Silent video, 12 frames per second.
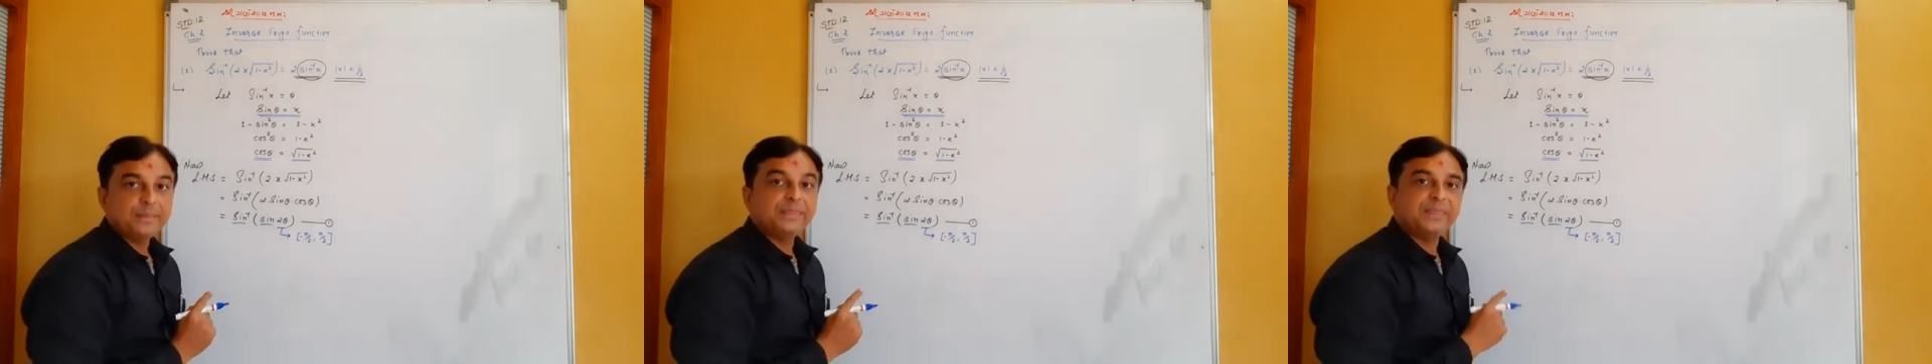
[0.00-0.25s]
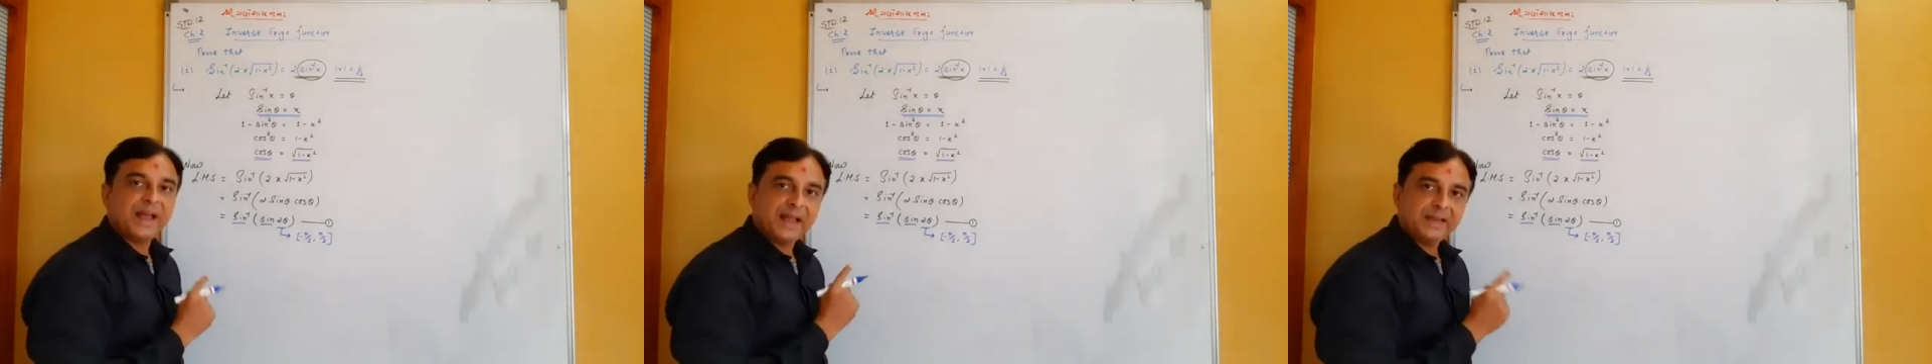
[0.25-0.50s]

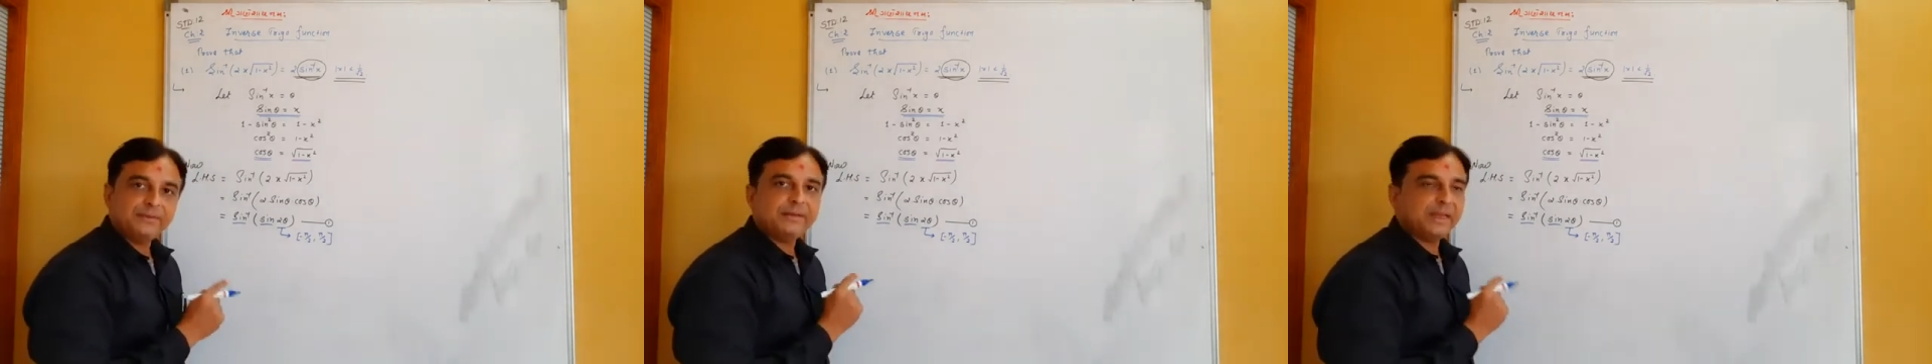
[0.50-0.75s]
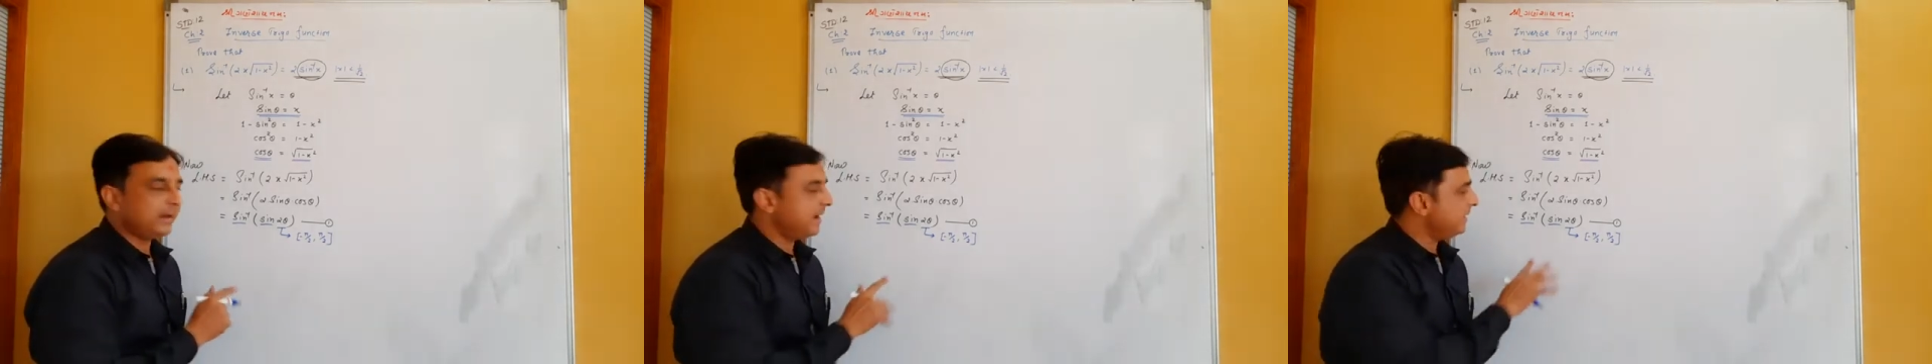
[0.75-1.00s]
Then
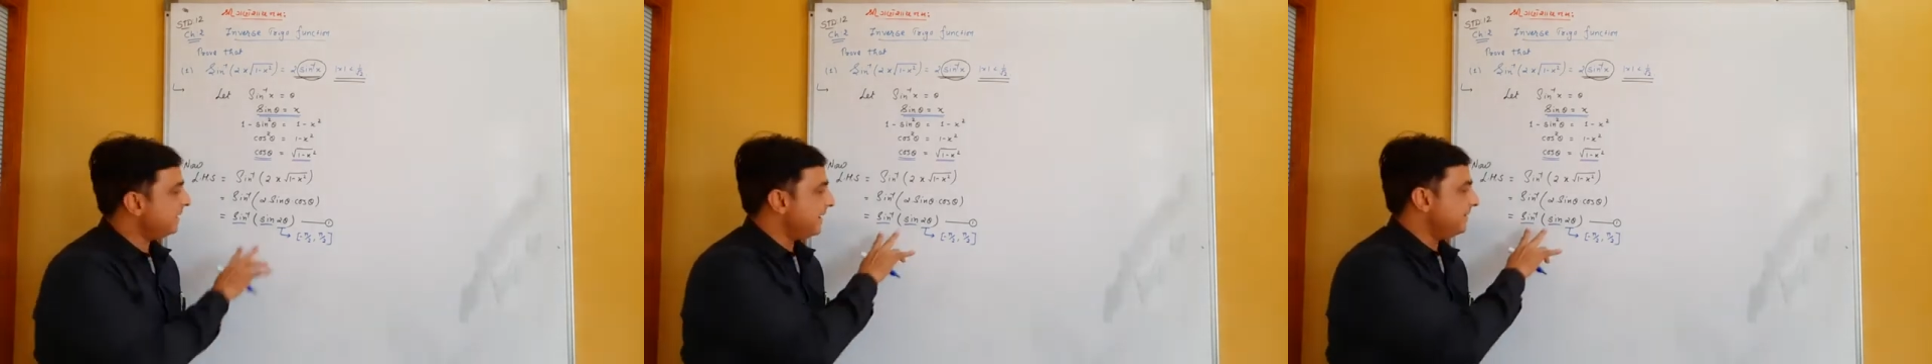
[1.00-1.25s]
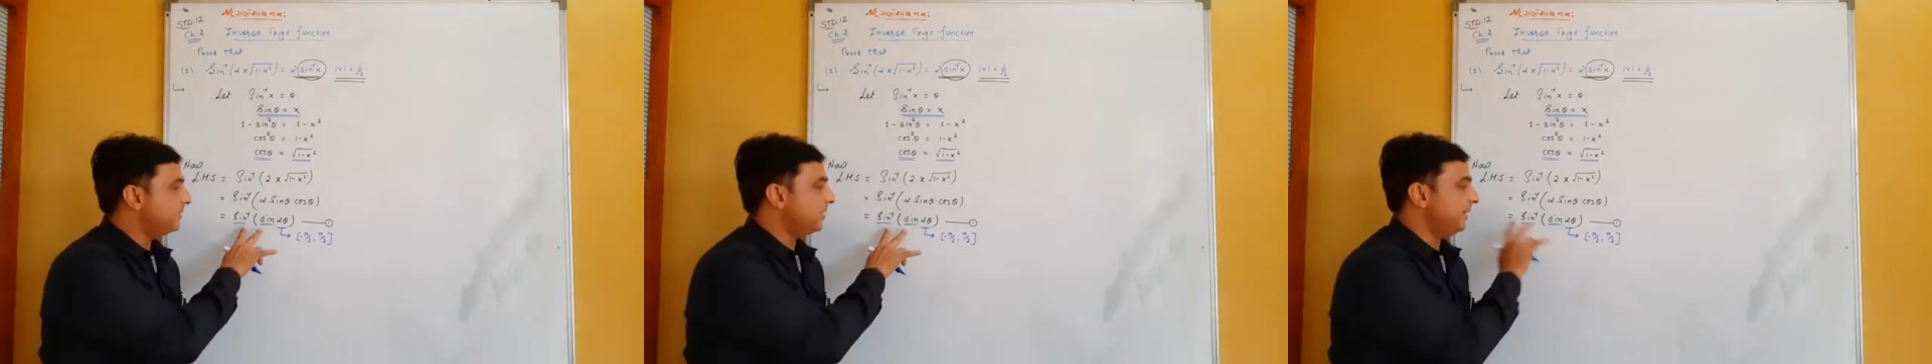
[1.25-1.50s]
we can
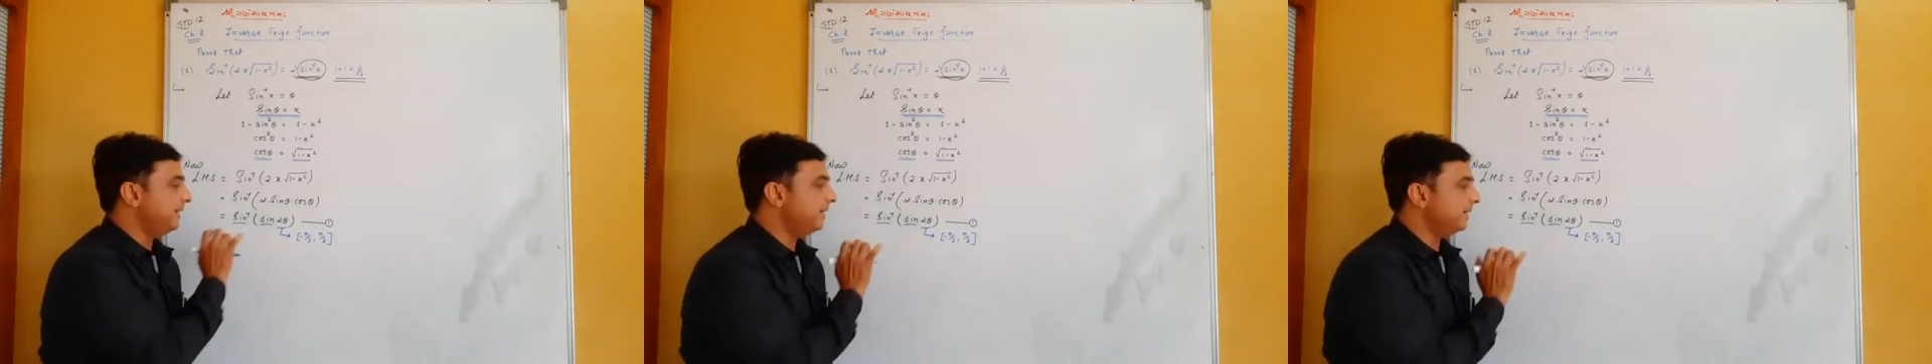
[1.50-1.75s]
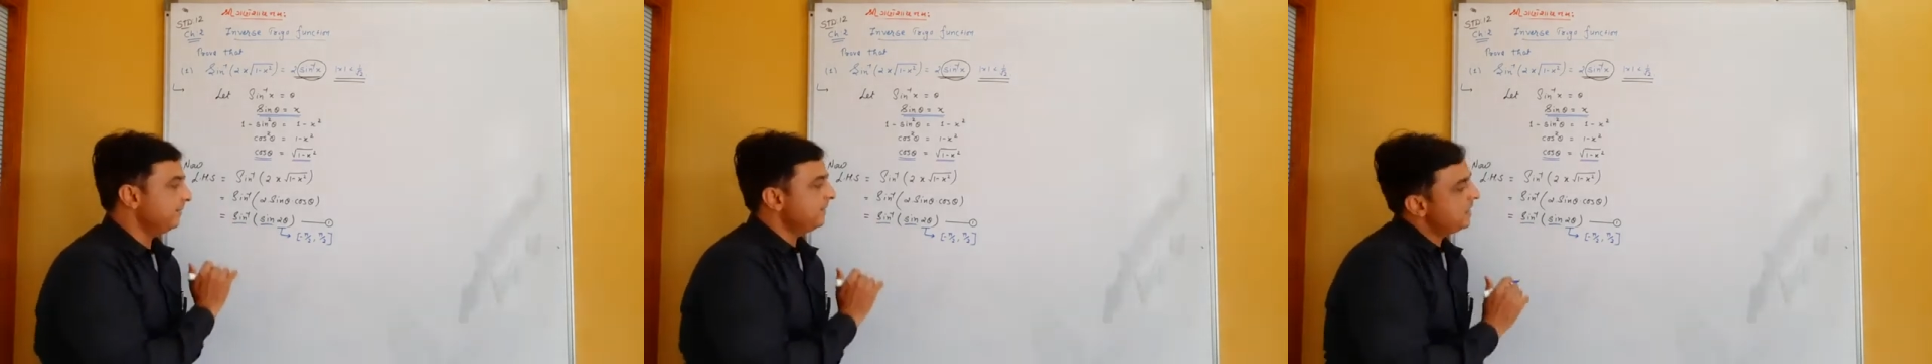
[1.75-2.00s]
cancel
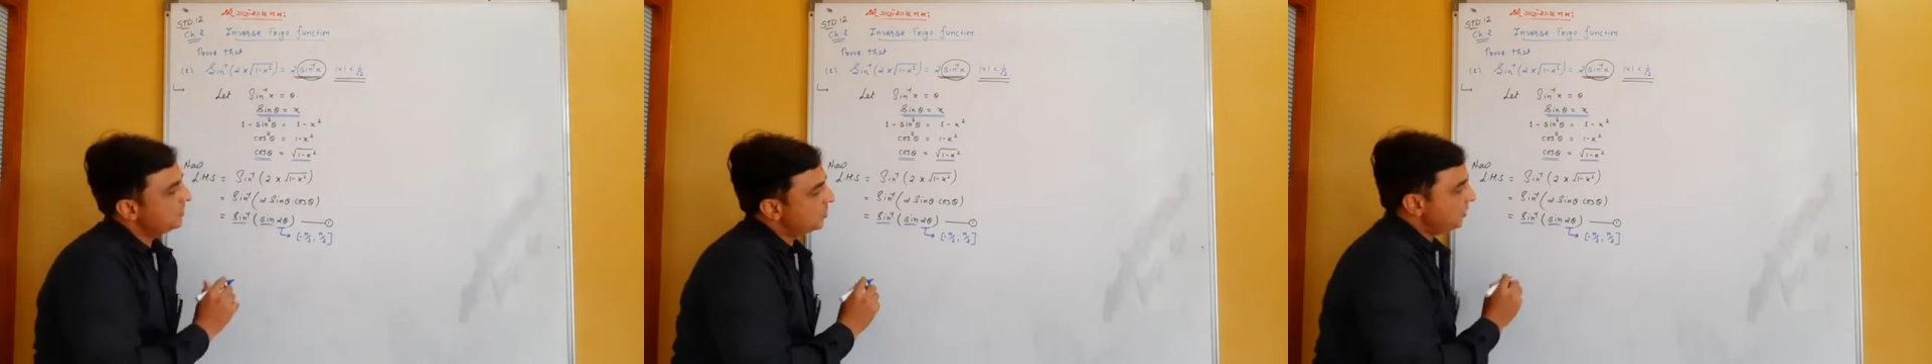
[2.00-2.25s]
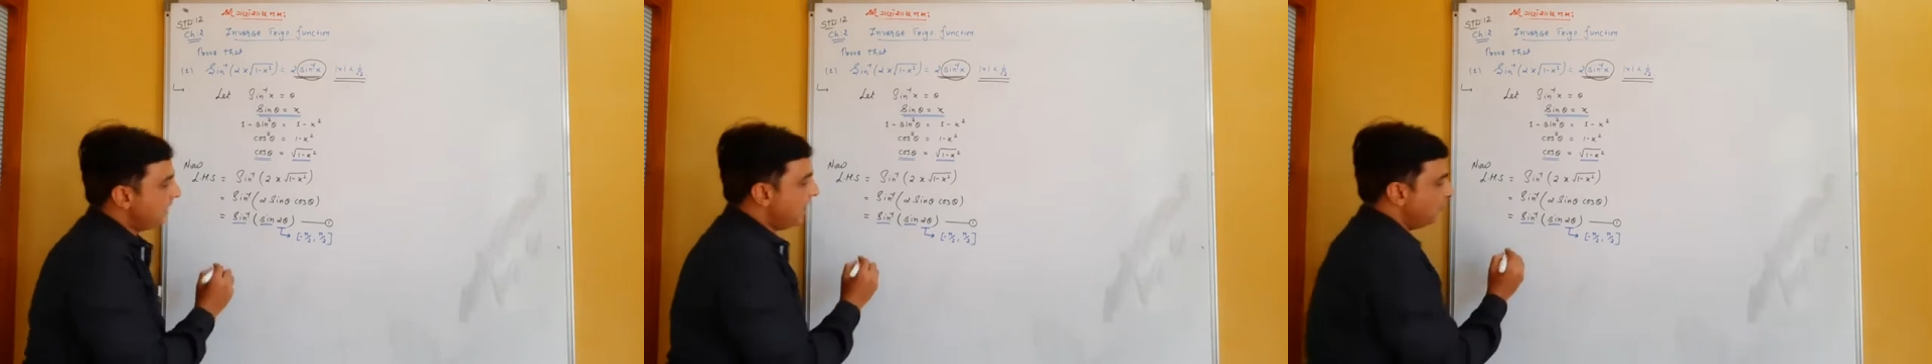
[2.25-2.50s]
it.
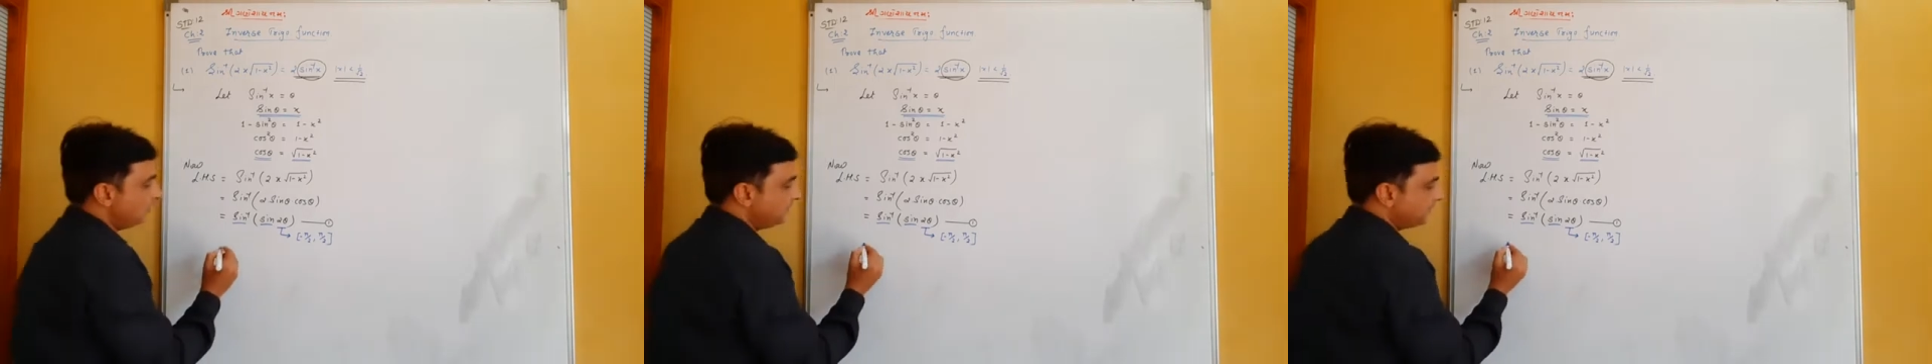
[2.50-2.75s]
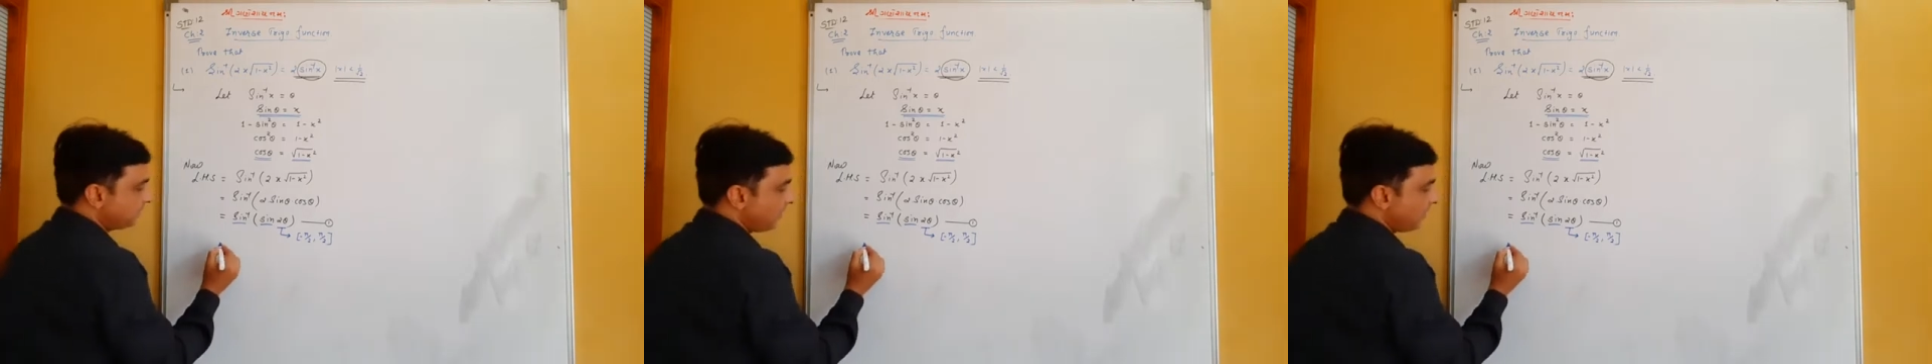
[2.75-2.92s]
So now